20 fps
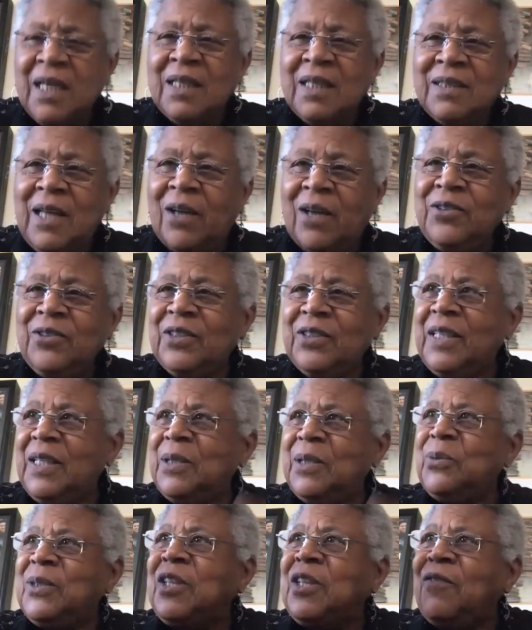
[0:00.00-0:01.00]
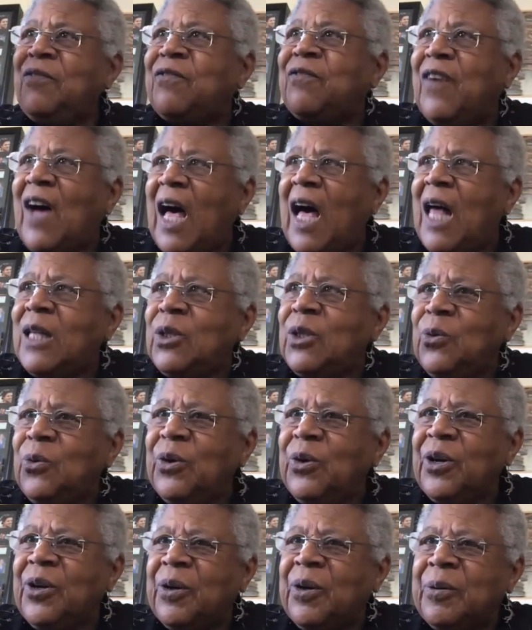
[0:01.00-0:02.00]
Dr. King was a
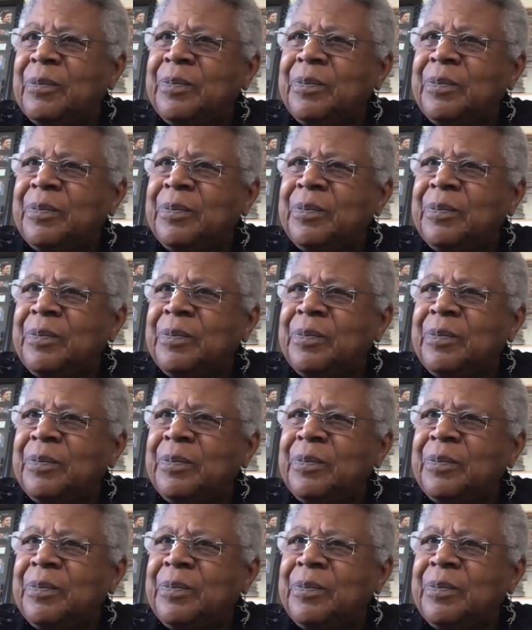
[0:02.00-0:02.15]
follower.